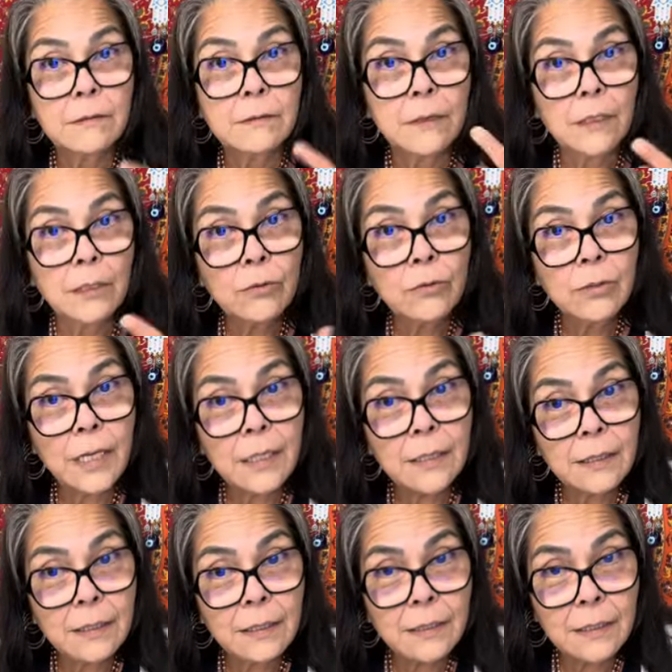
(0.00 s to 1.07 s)
Now you
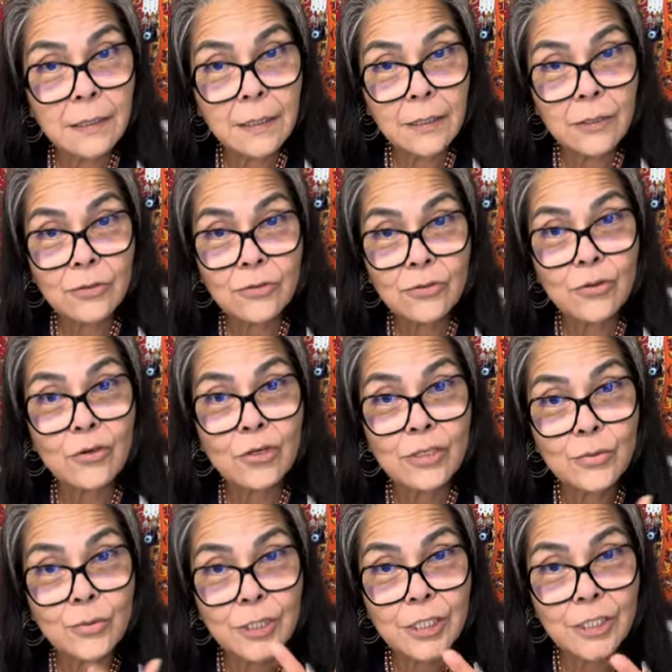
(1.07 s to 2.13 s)
got the King of Swords,
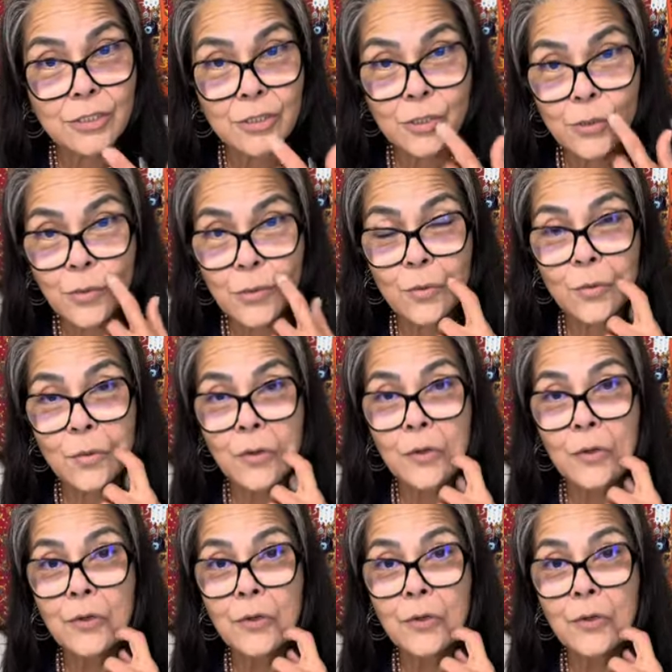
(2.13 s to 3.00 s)
which is you.